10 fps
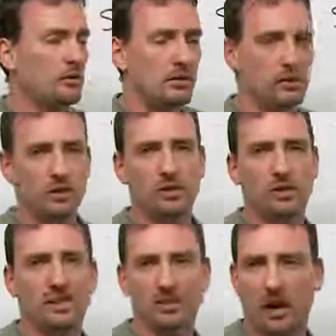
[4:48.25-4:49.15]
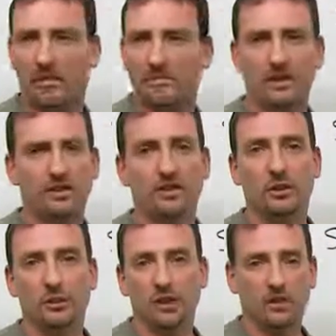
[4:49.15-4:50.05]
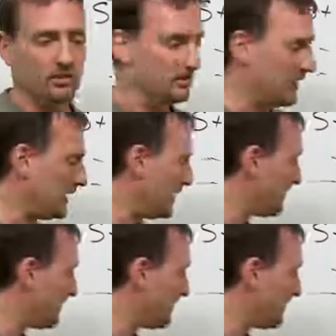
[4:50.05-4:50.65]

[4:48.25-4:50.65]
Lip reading: Usually it's obvious you don't need to, right?